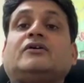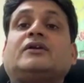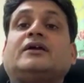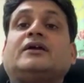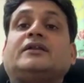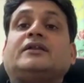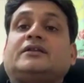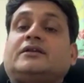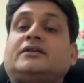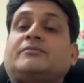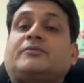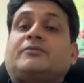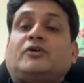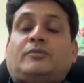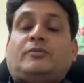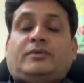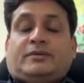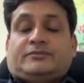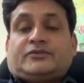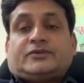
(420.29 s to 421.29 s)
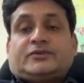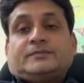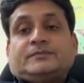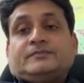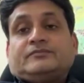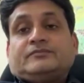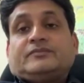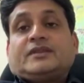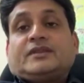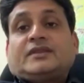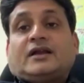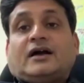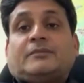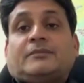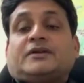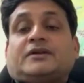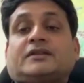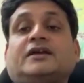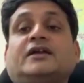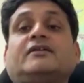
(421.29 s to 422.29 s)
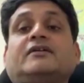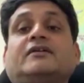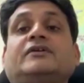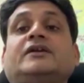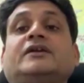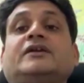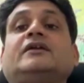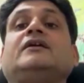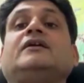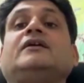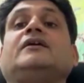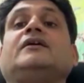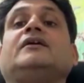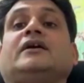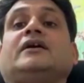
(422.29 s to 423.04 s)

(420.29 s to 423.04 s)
or any other problems. After that, we